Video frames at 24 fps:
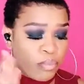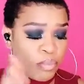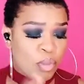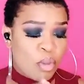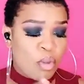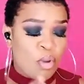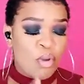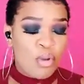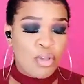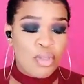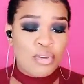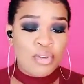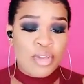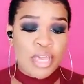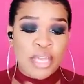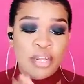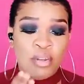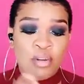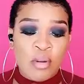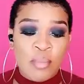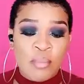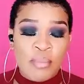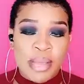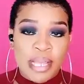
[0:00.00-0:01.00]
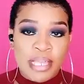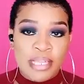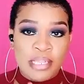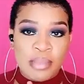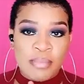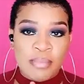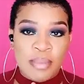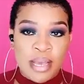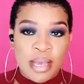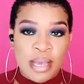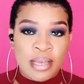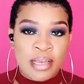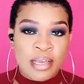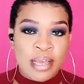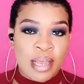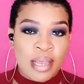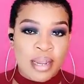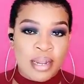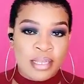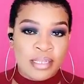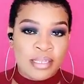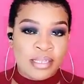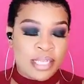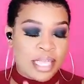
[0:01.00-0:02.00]
or you can combine the
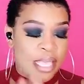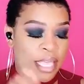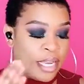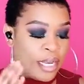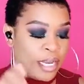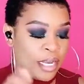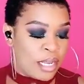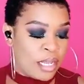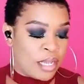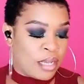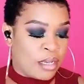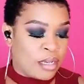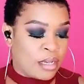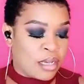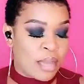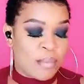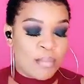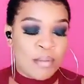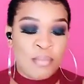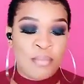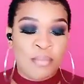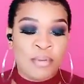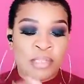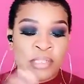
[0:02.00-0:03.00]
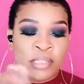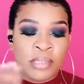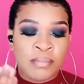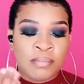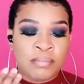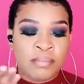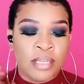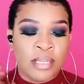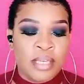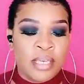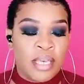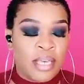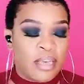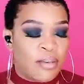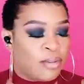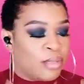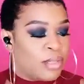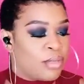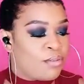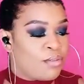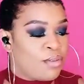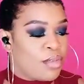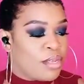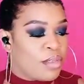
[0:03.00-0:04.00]
colors and come up with a
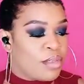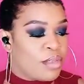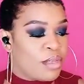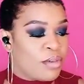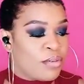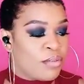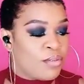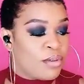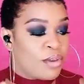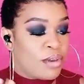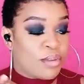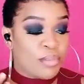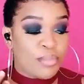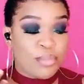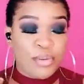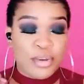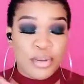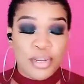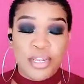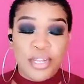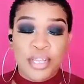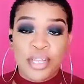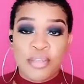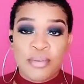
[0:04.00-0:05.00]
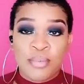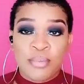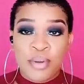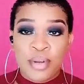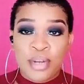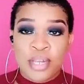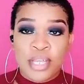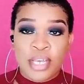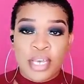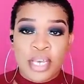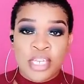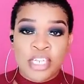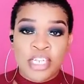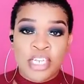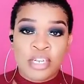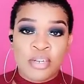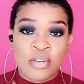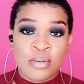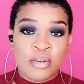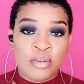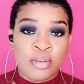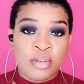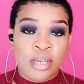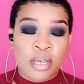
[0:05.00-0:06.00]
very pretty
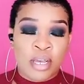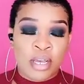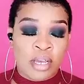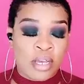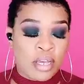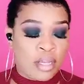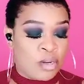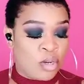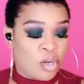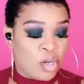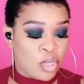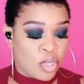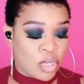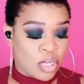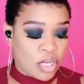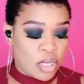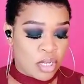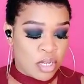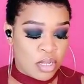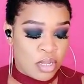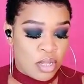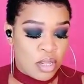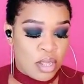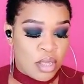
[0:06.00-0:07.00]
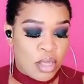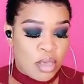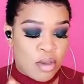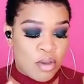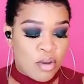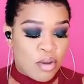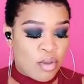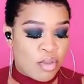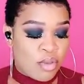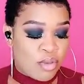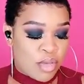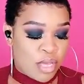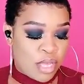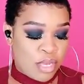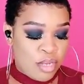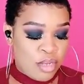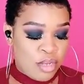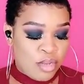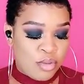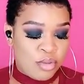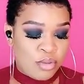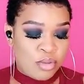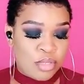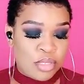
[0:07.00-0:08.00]
eyeshadow look. Or you can
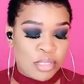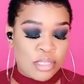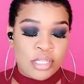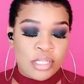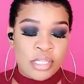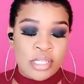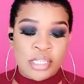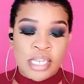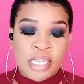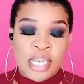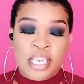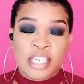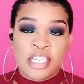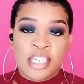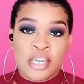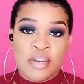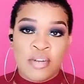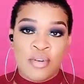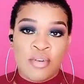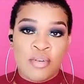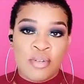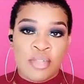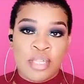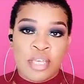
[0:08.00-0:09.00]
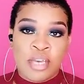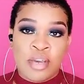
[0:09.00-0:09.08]
use these eyeshadows on